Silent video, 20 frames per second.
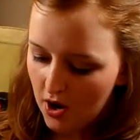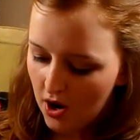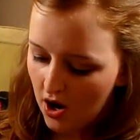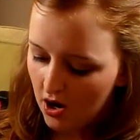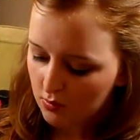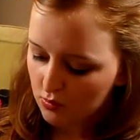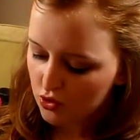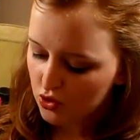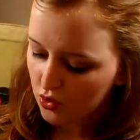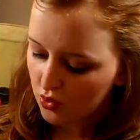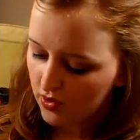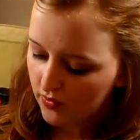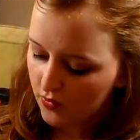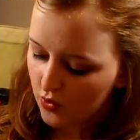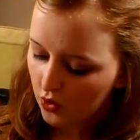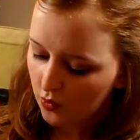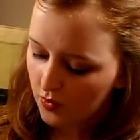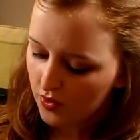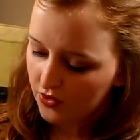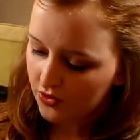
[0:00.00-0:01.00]
but I'm sure
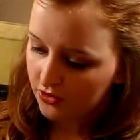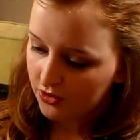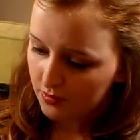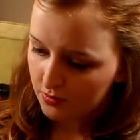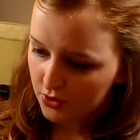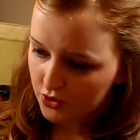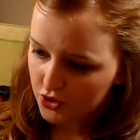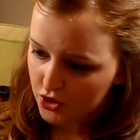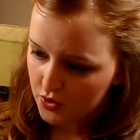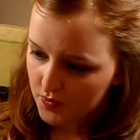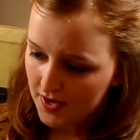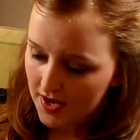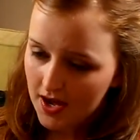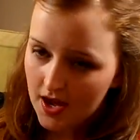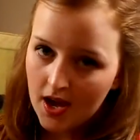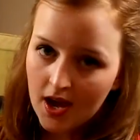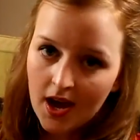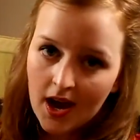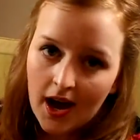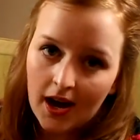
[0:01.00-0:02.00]
they've got one similar to
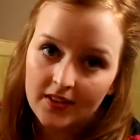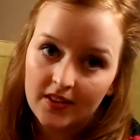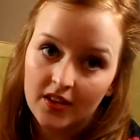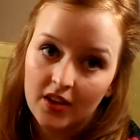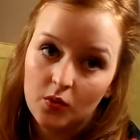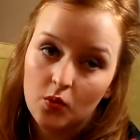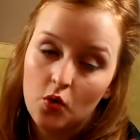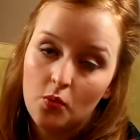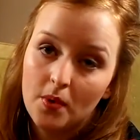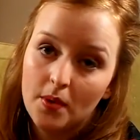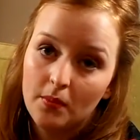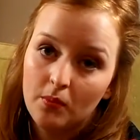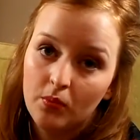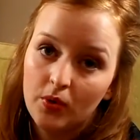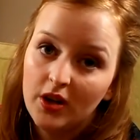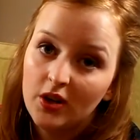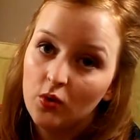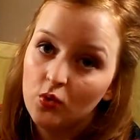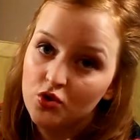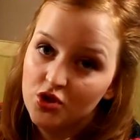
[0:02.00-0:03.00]
it, and that they will be
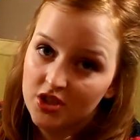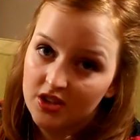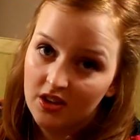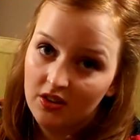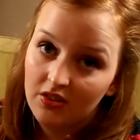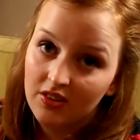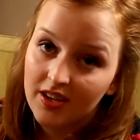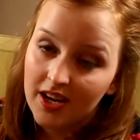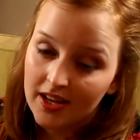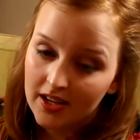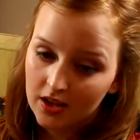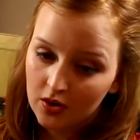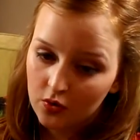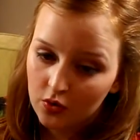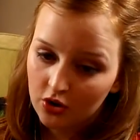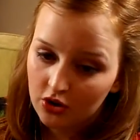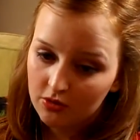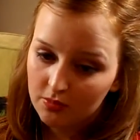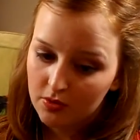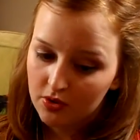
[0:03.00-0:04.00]
relaunching it again in
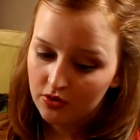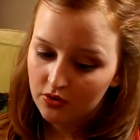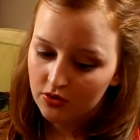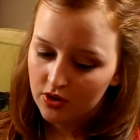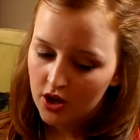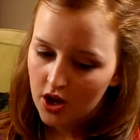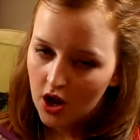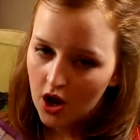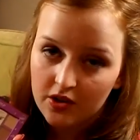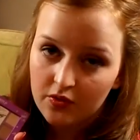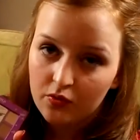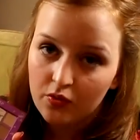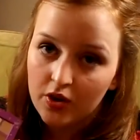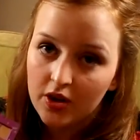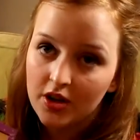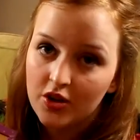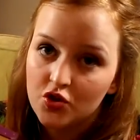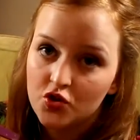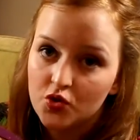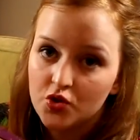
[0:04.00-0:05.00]
Christmas. I've
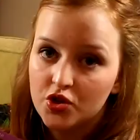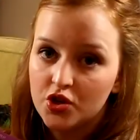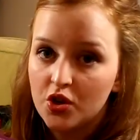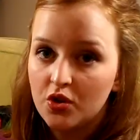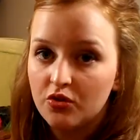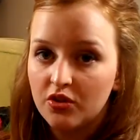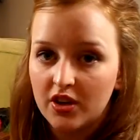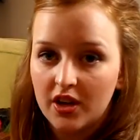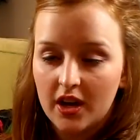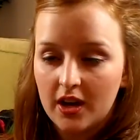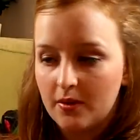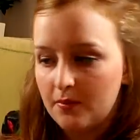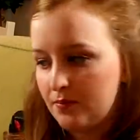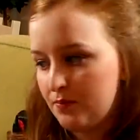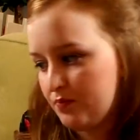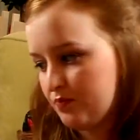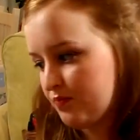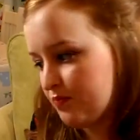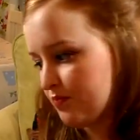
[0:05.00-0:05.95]
really enjoyed using it.